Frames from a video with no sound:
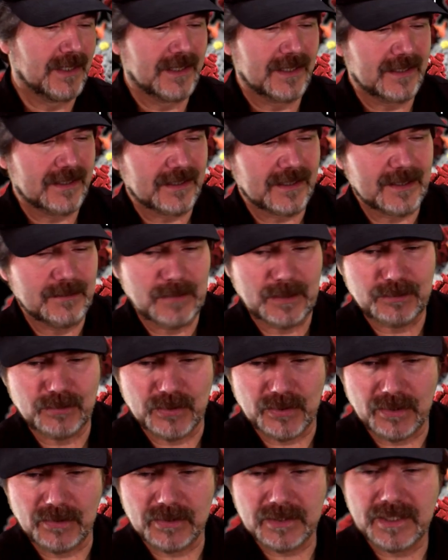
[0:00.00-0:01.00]
come up with
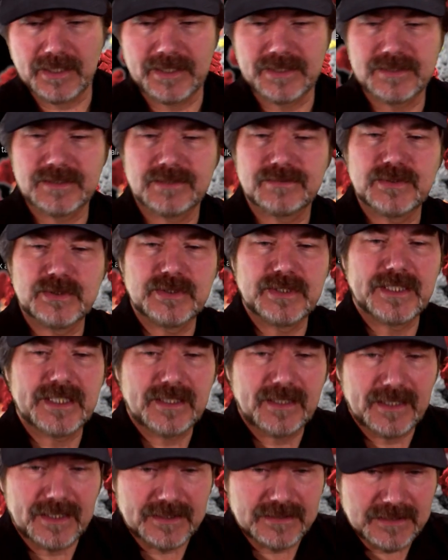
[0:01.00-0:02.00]
all kinds of unique
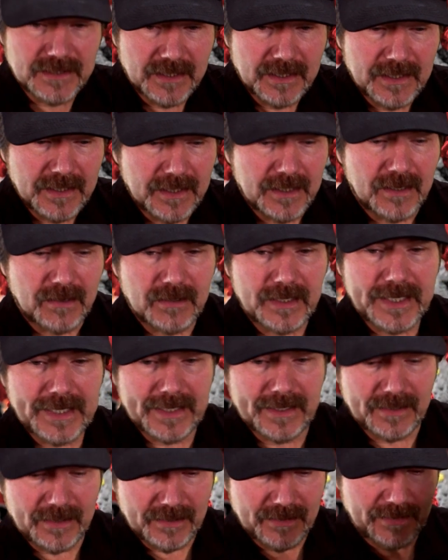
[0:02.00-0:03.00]
things. Okay,
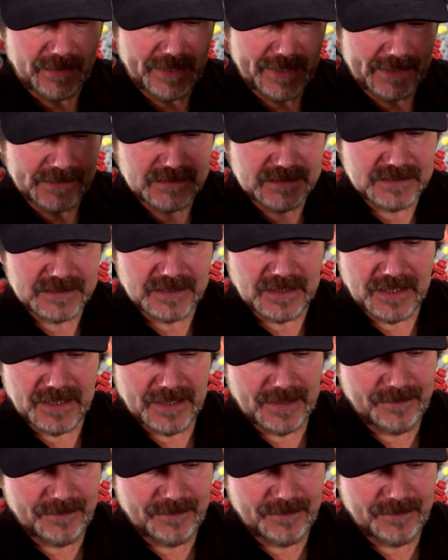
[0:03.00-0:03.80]
that's uh, a